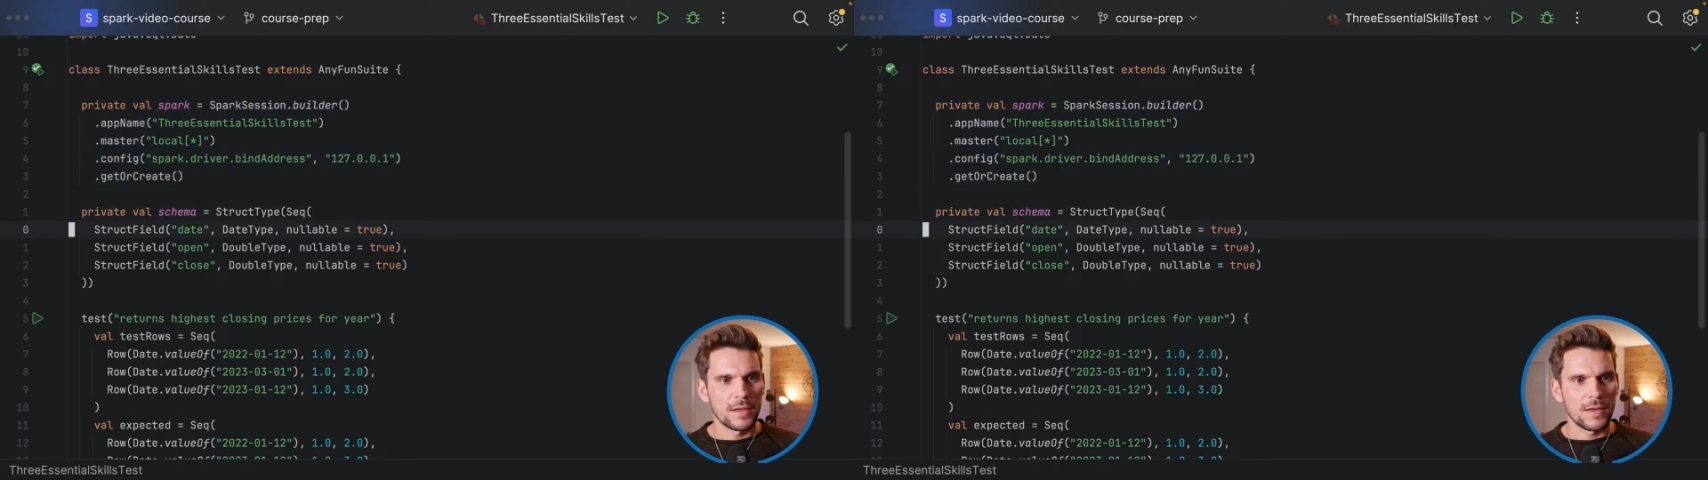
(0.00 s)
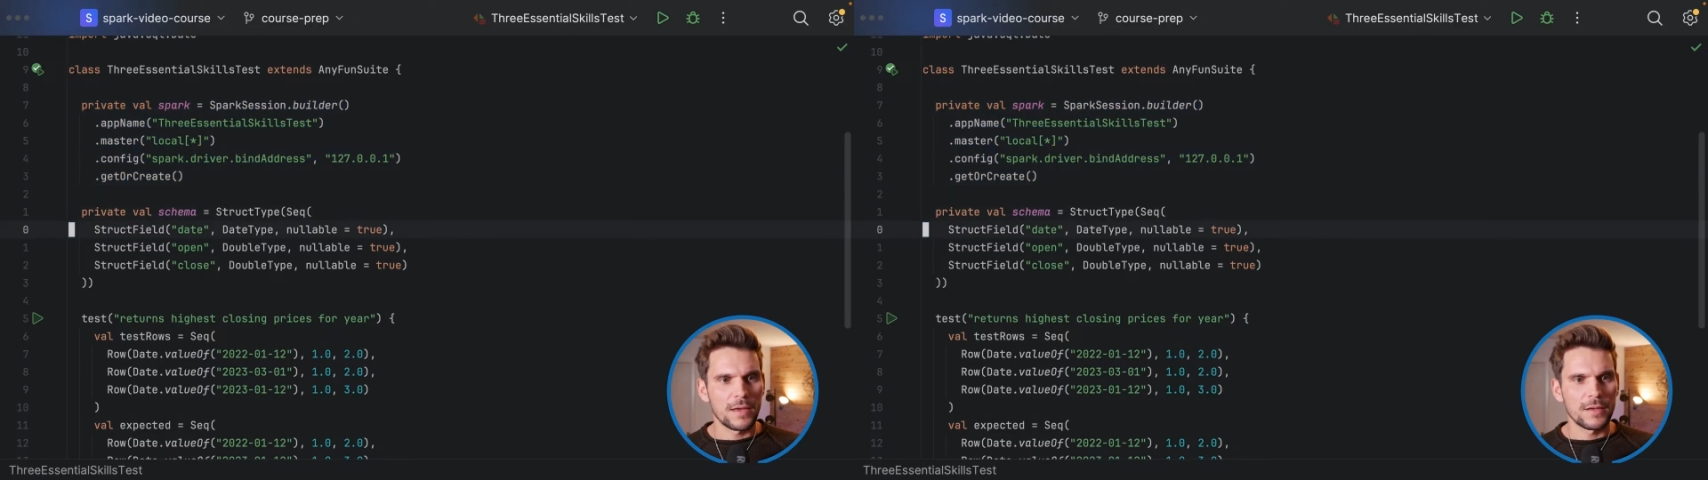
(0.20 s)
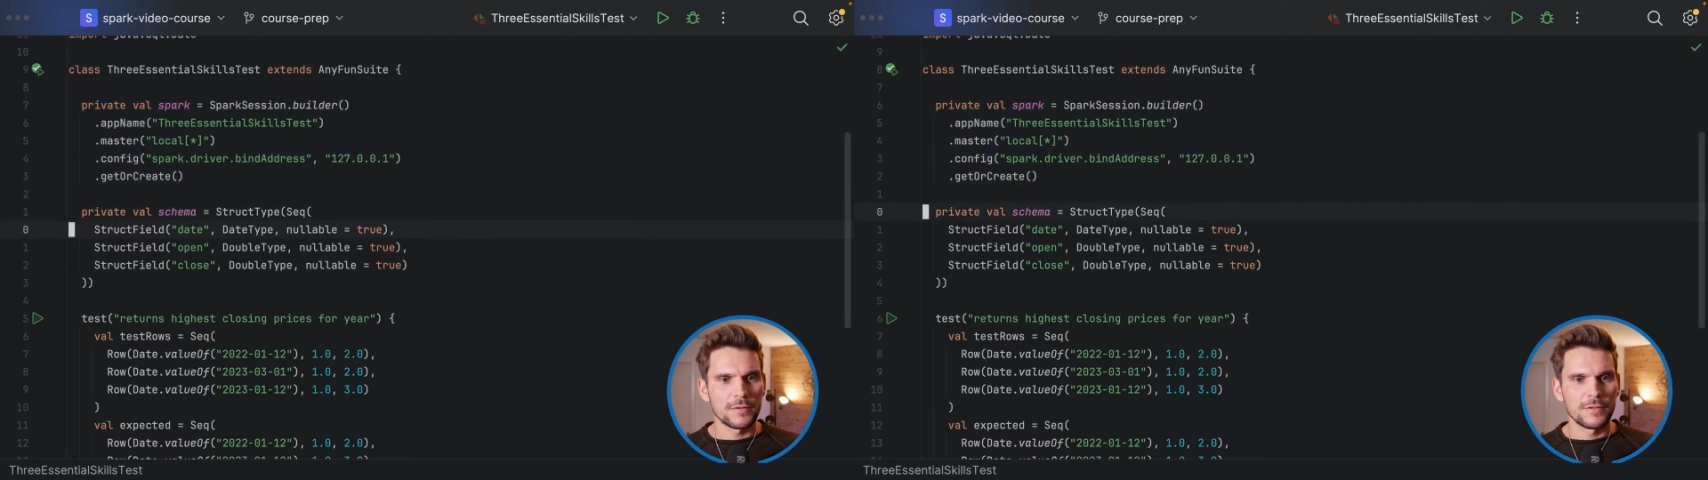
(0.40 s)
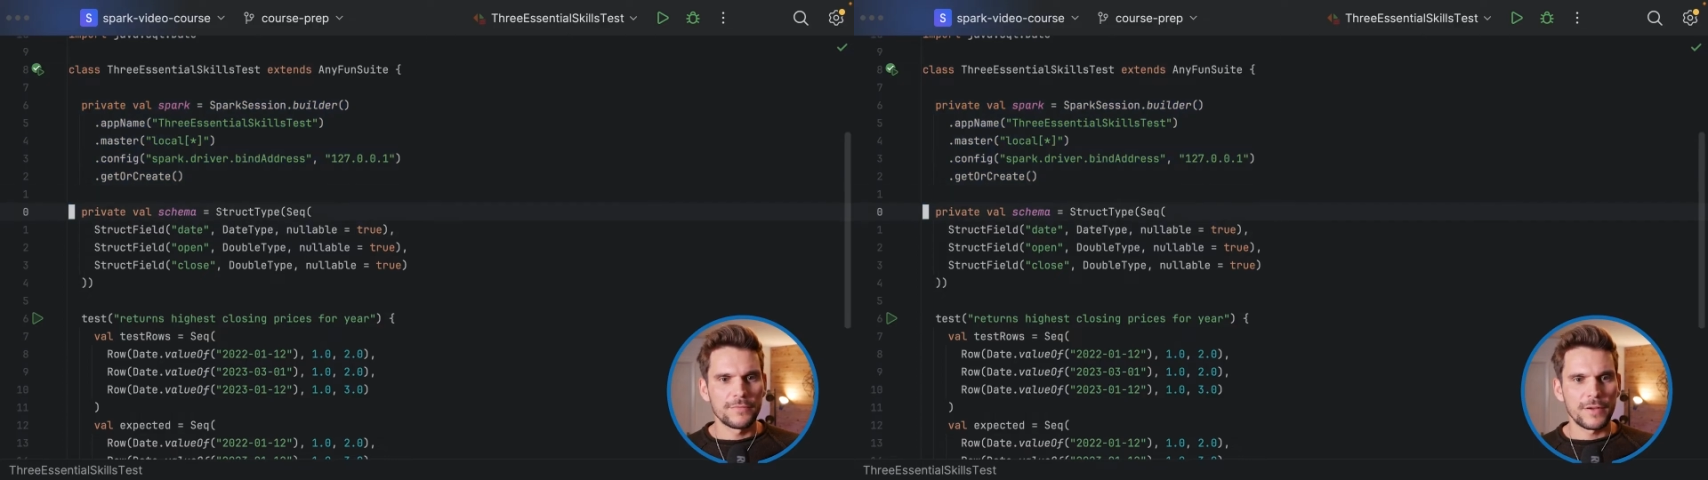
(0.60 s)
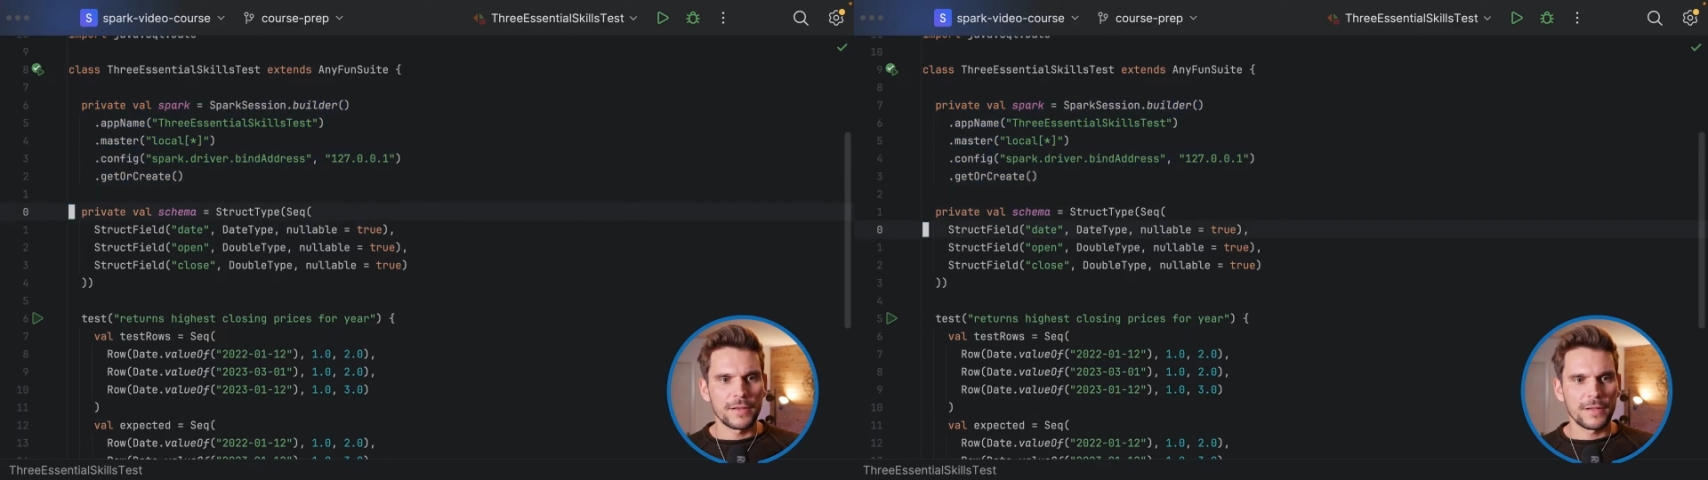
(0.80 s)
and
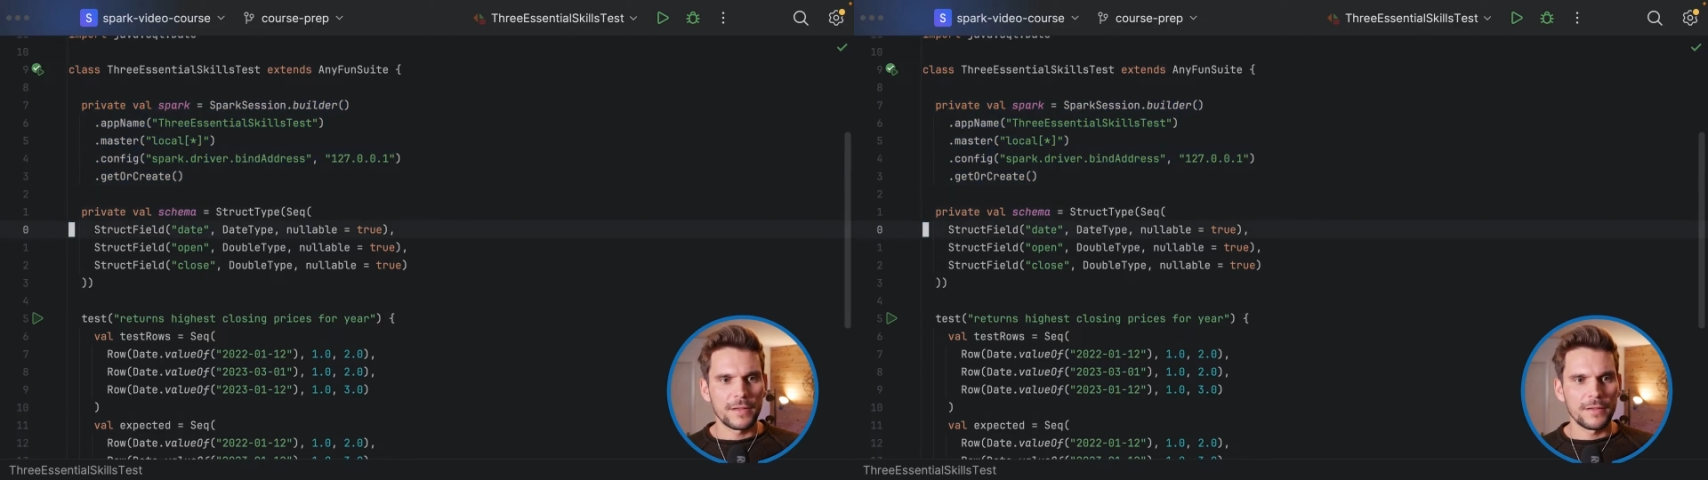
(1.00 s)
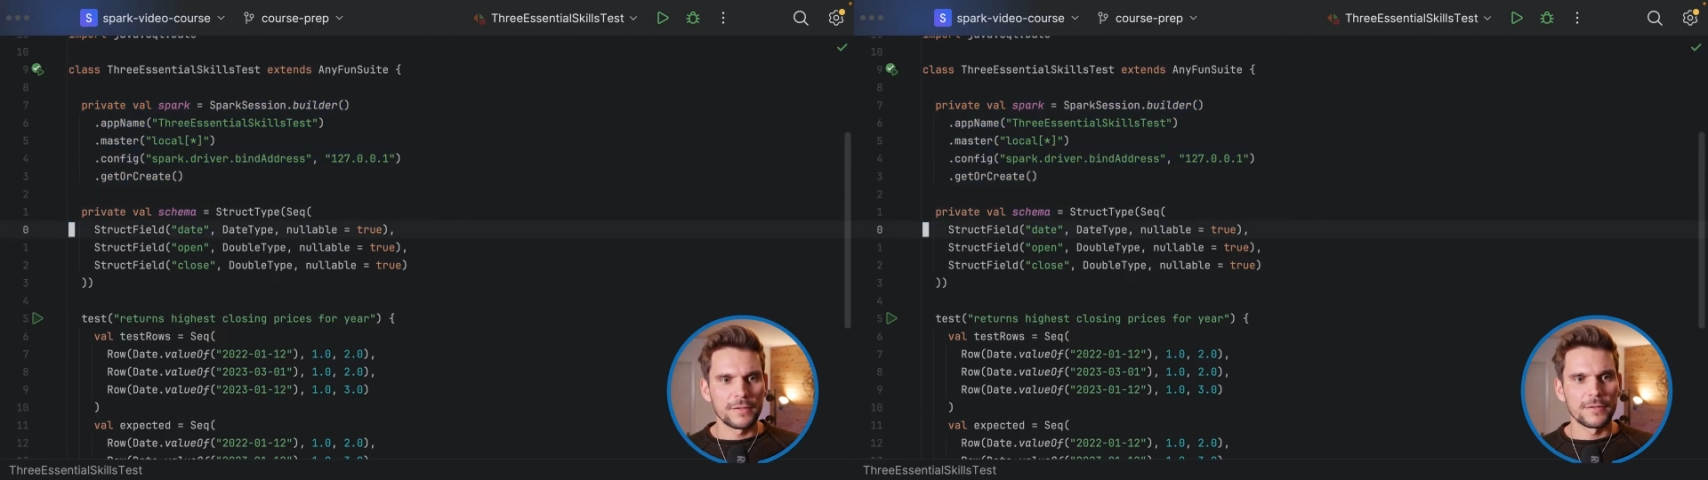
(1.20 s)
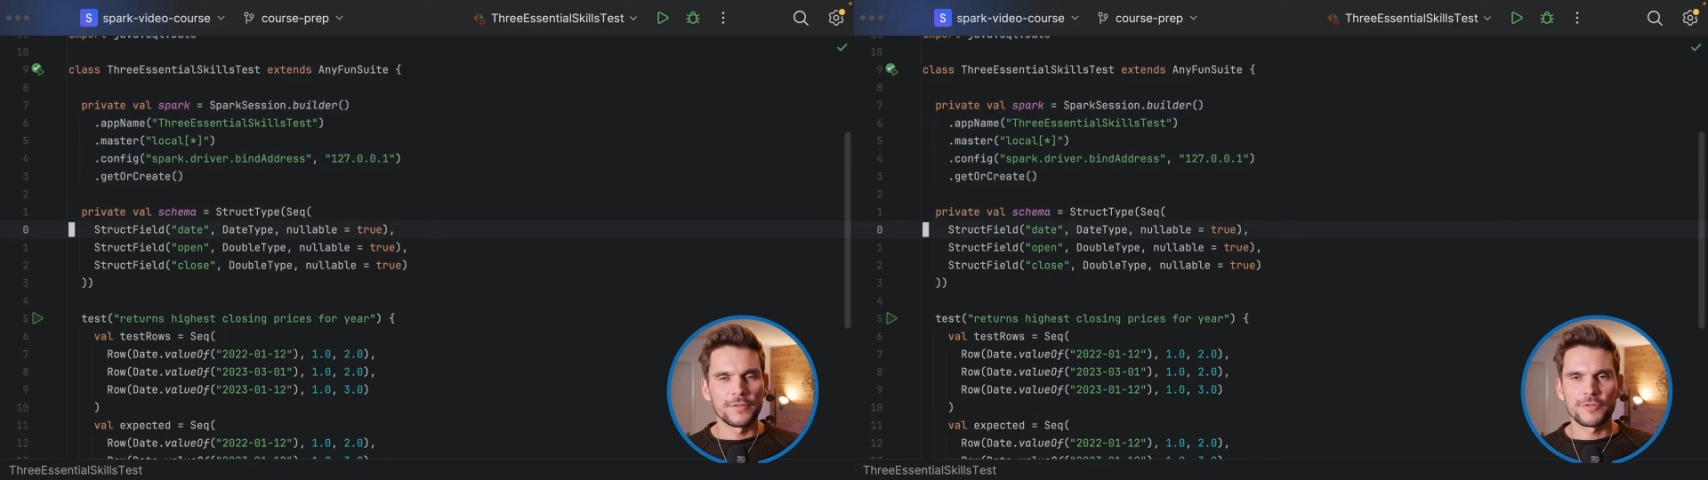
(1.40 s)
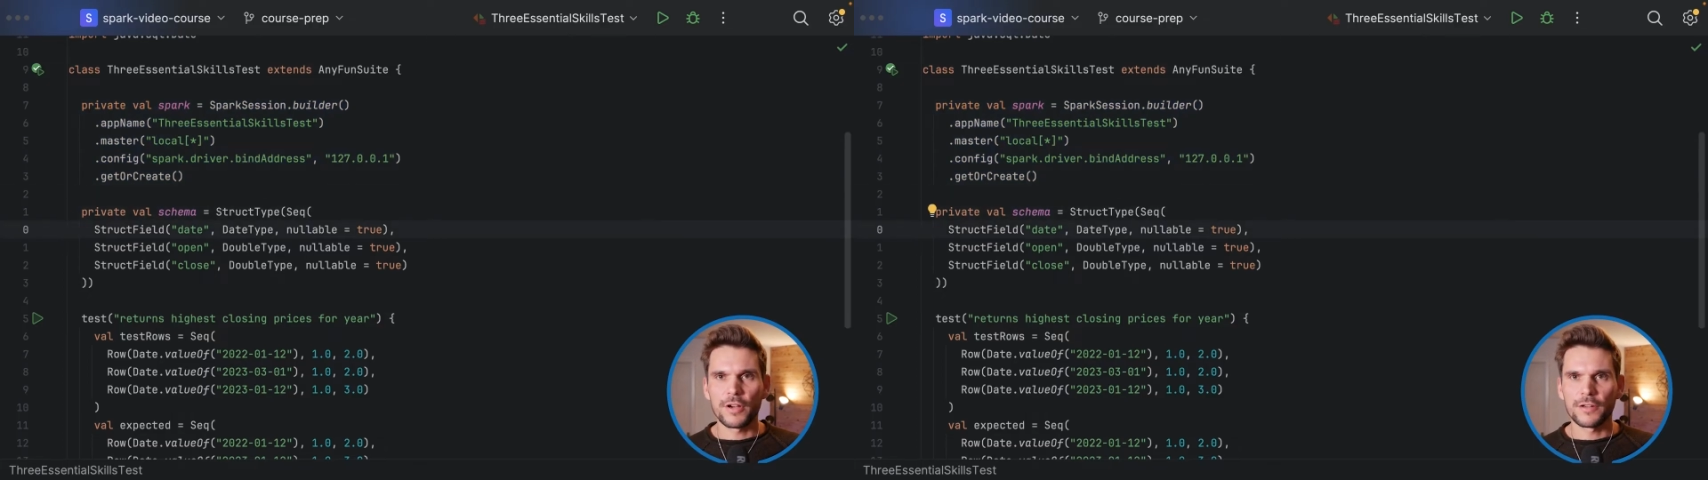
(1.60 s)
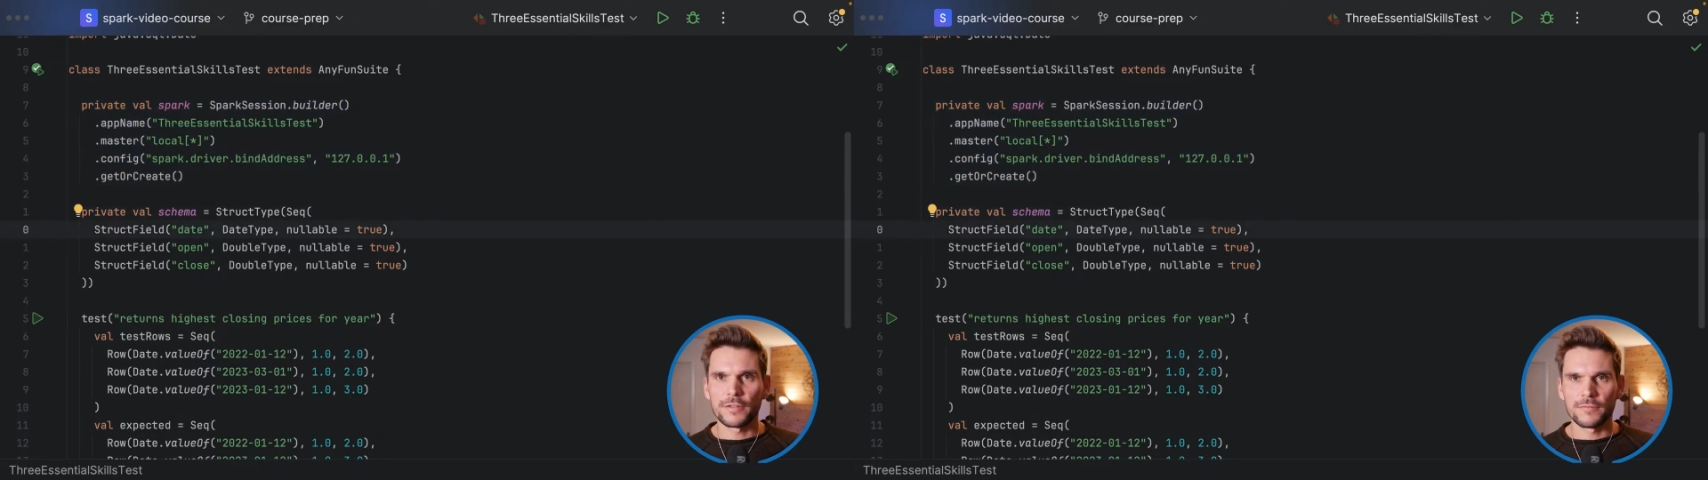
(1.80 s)
define a
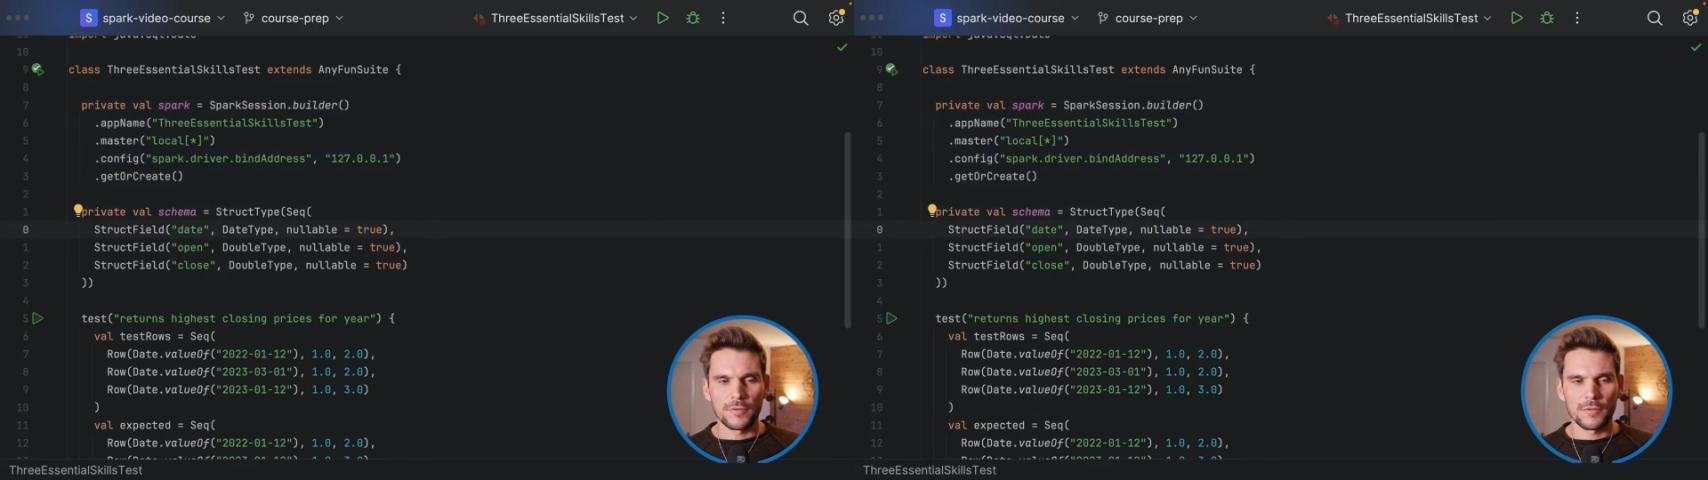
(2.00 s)
struct